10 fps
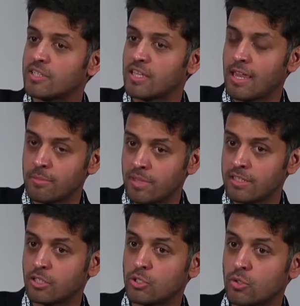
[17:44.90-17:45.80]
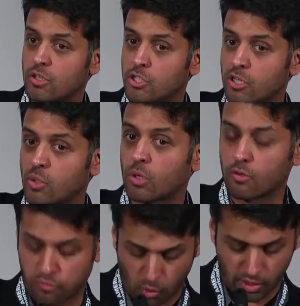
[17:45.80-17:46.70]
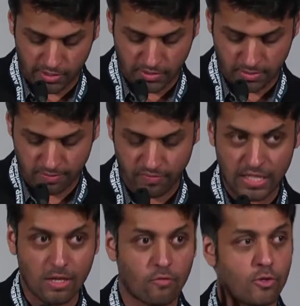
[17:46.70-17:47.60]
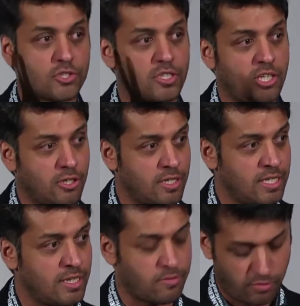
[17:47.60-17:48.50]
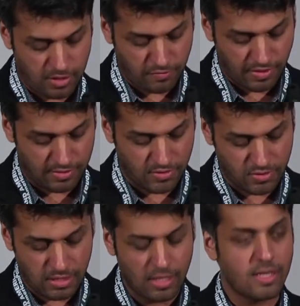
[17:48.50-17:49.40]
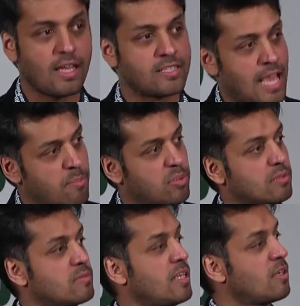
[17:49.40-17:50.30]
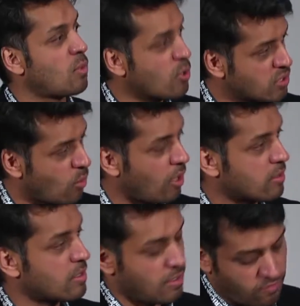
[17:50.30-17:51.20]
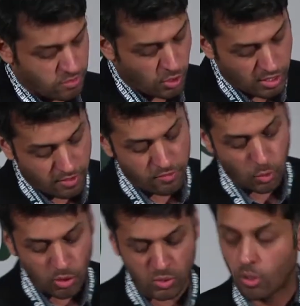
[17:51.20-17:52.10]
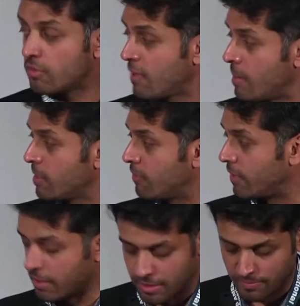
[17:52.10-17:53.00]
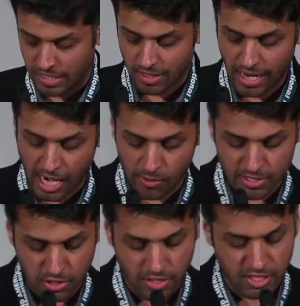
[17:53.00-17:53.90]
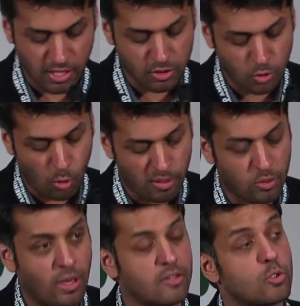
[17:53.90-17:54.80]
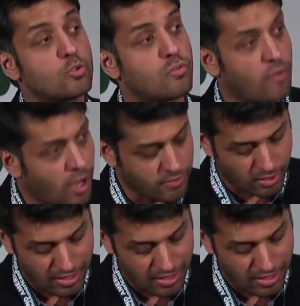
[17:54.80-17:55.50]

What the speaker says: hitmen to do the dirty work for us, for security and for defense. Example, Nina Rosenwald of the Rosenwald Family Fund, heiress to the Sears Roebuck wealth, whose father